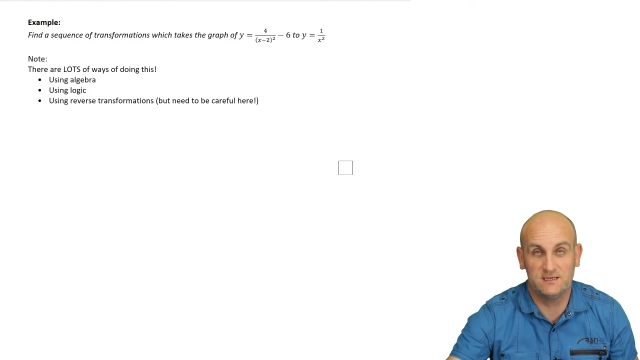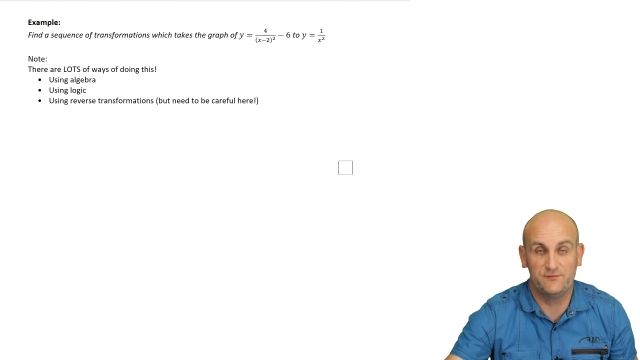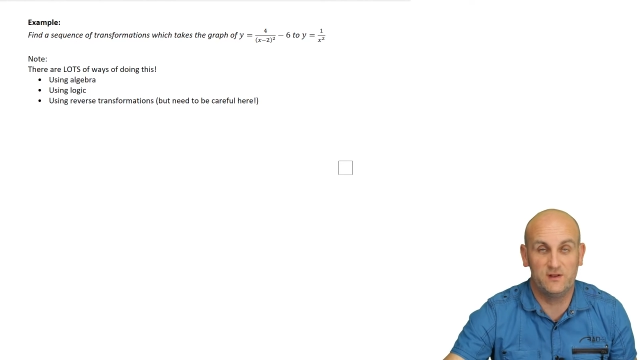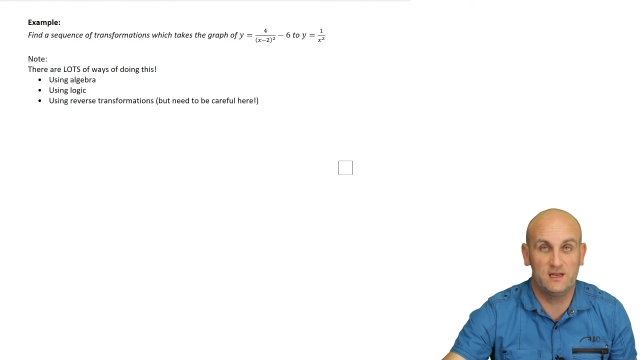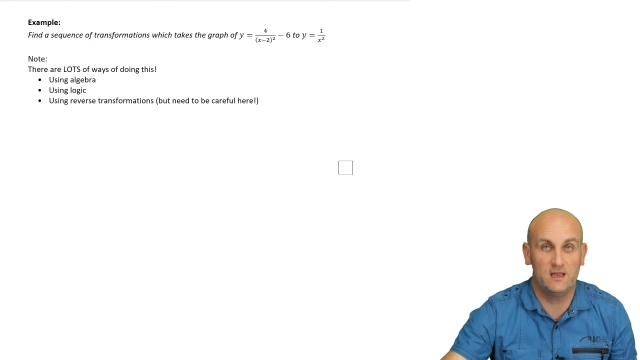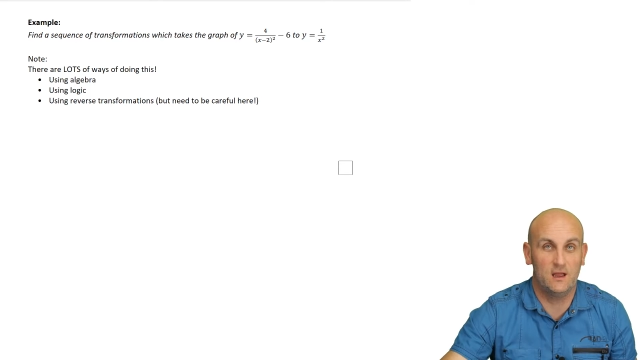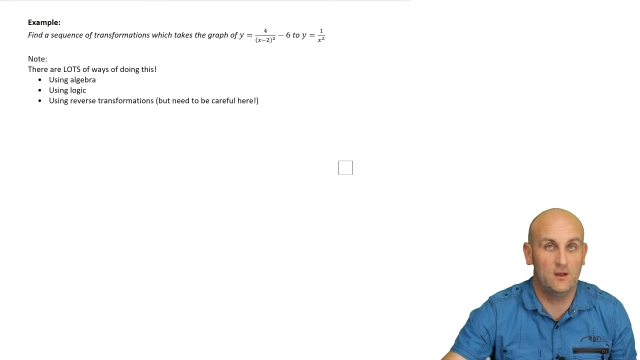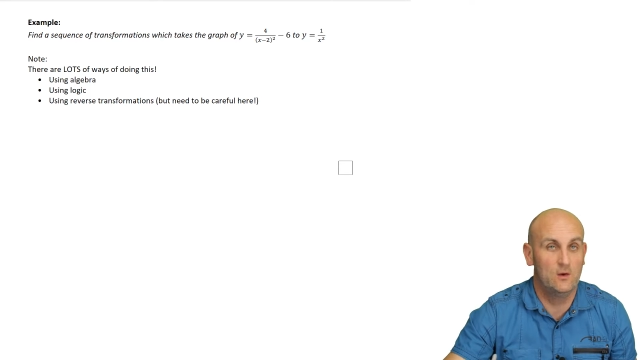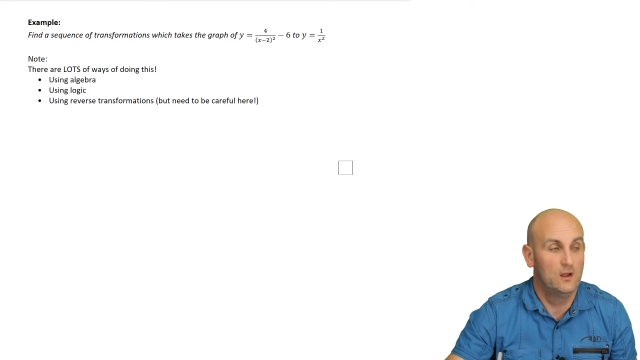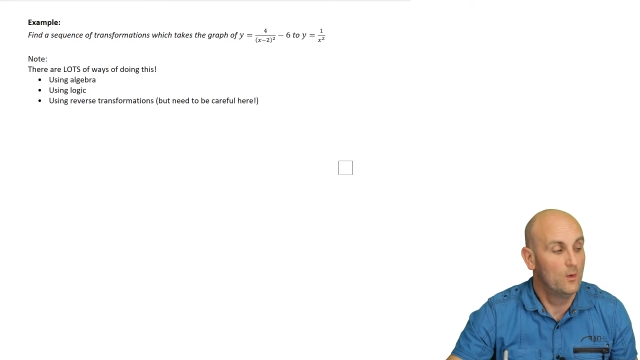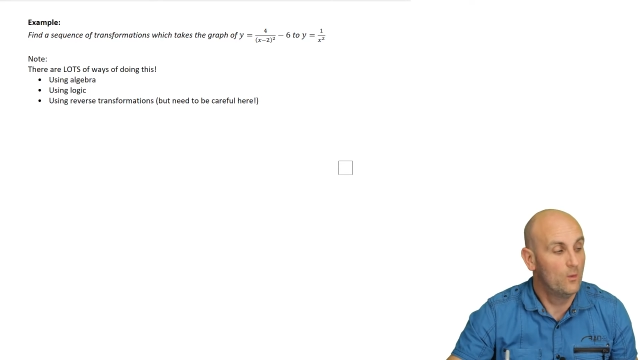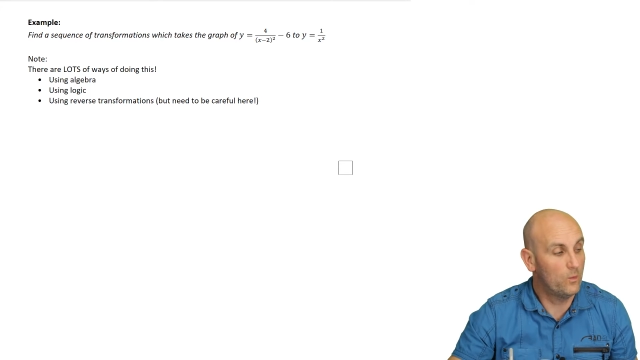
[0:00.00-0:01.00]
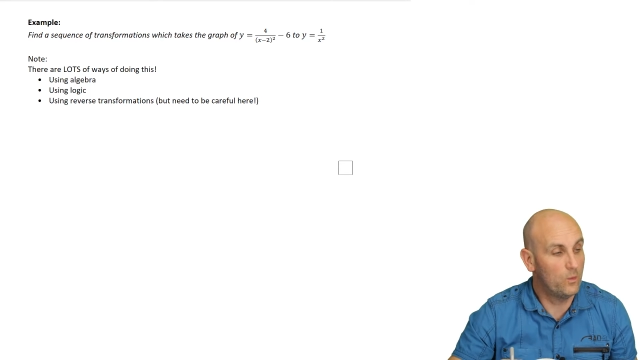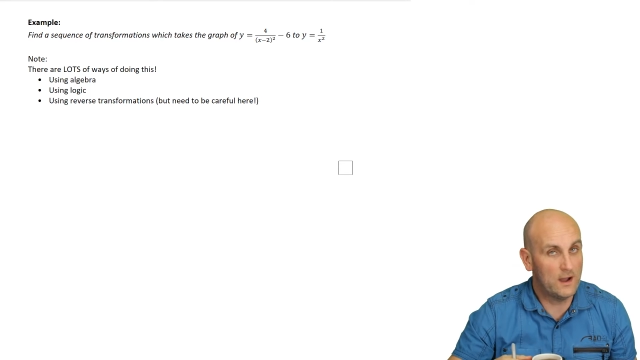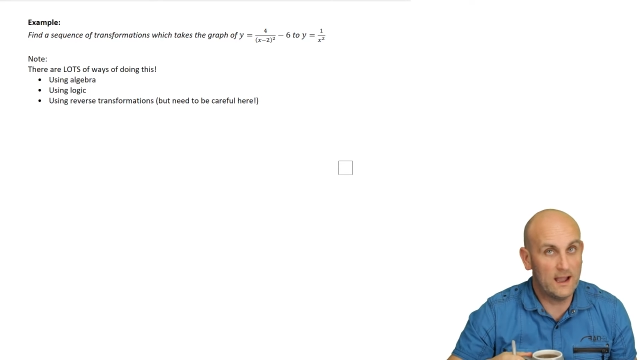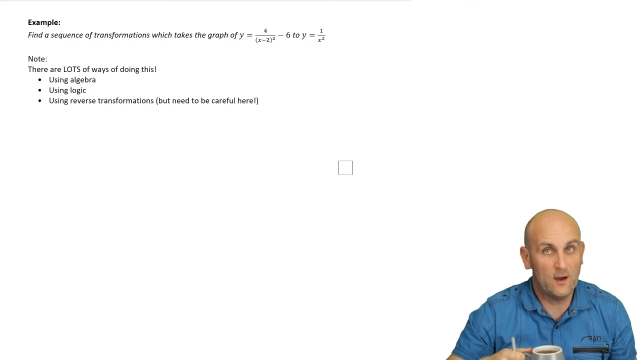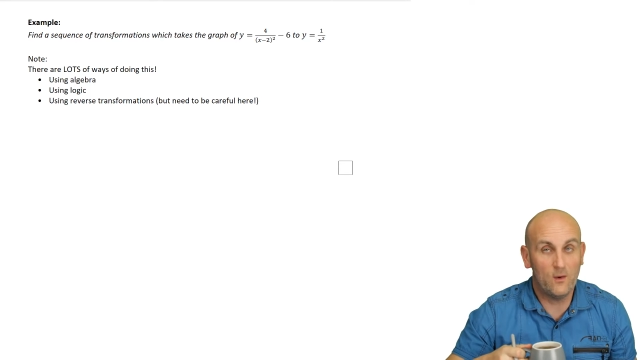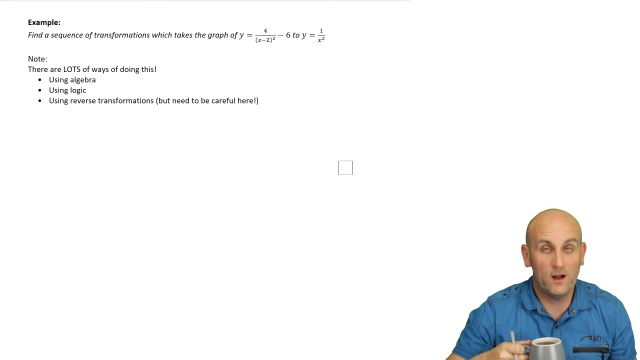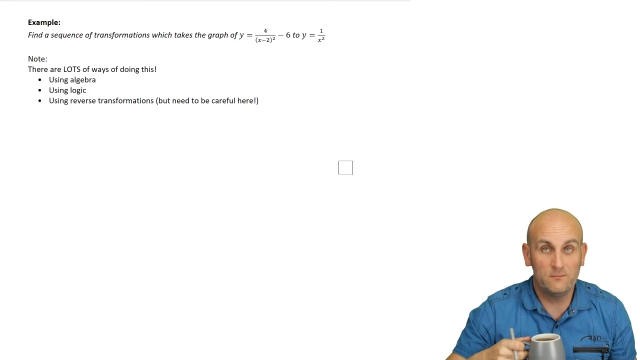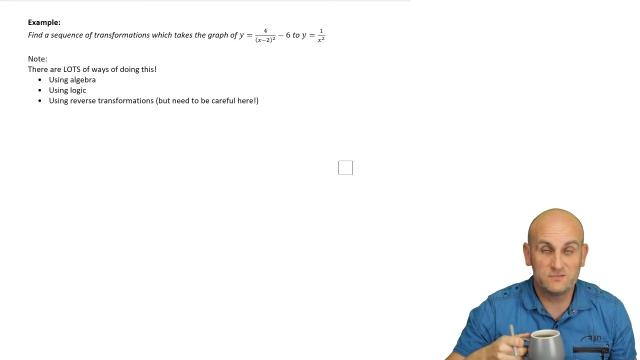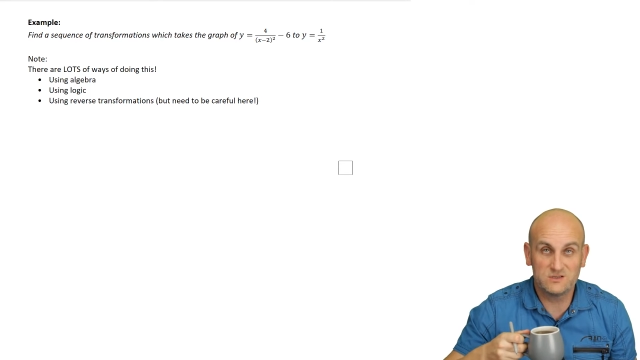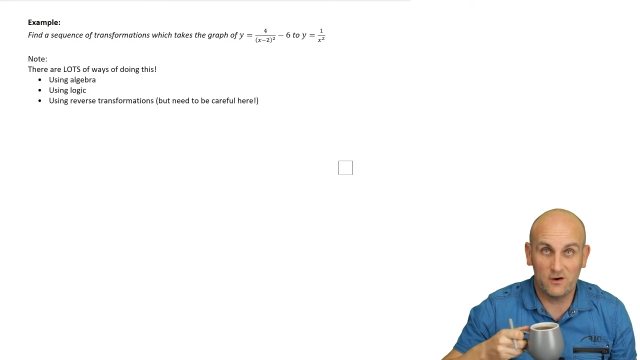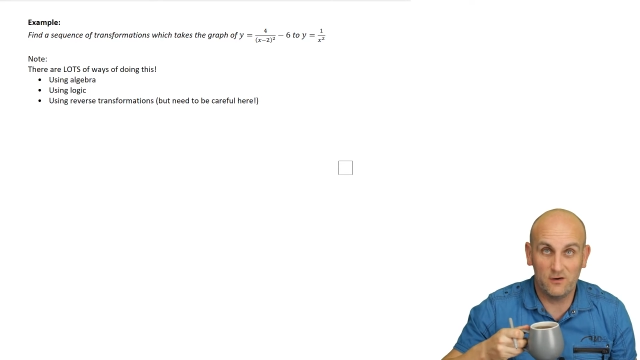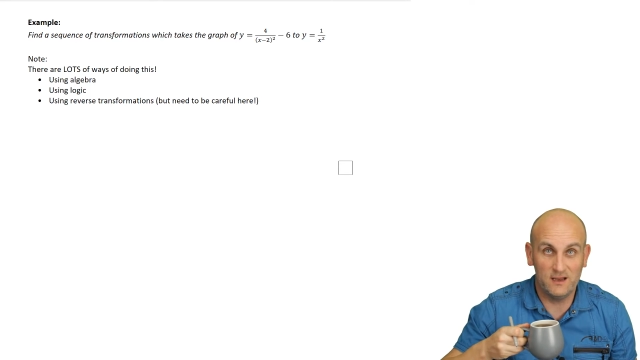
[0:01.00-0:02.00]
this video, wow, I'm
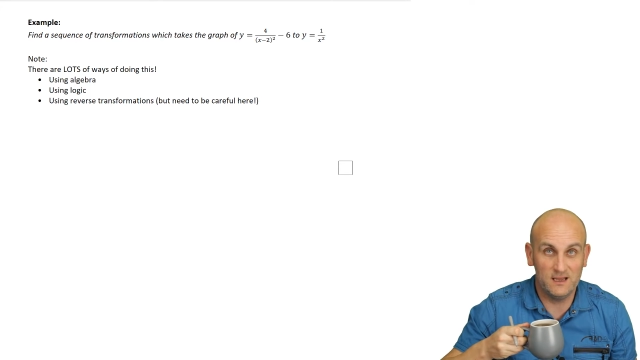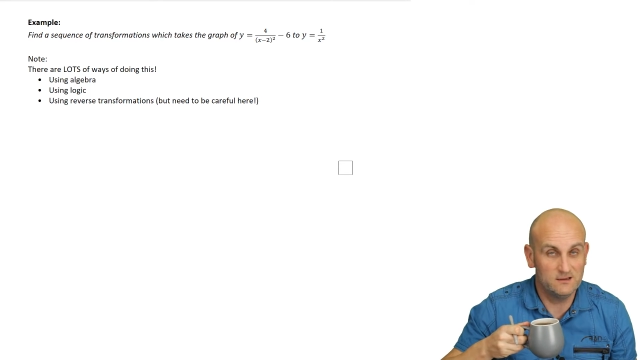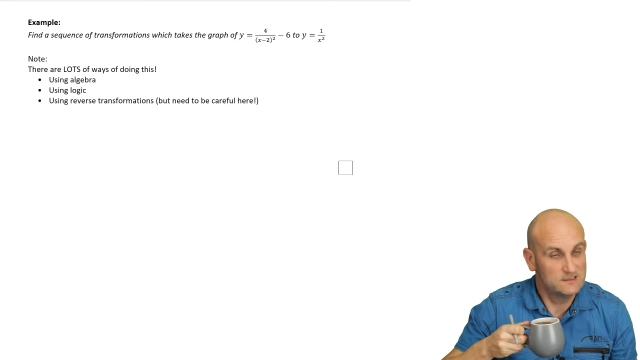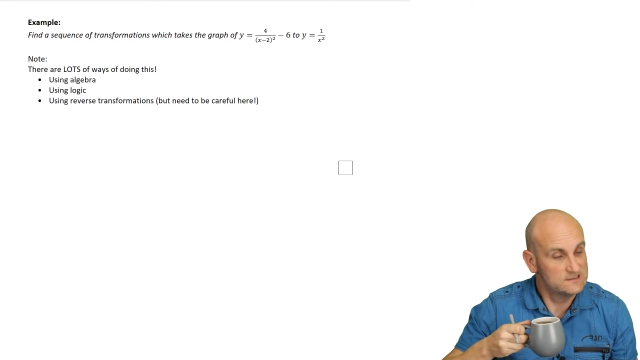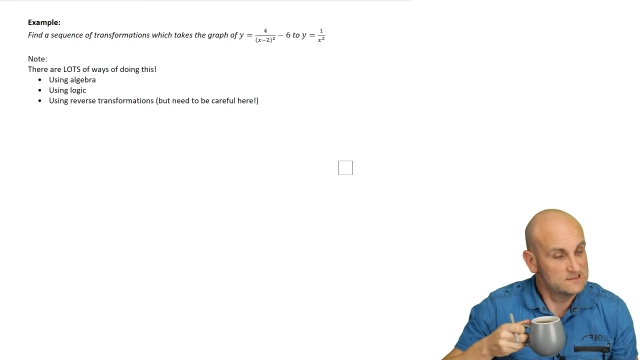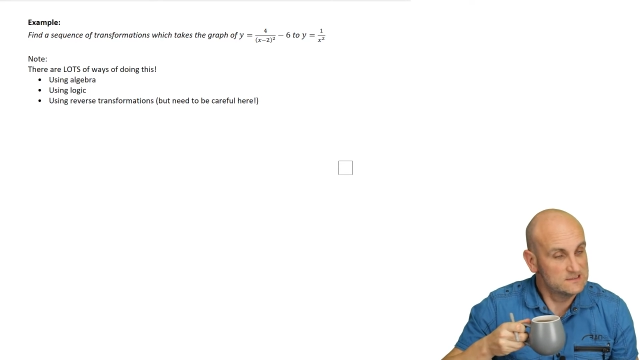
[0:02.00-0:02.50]
sorry.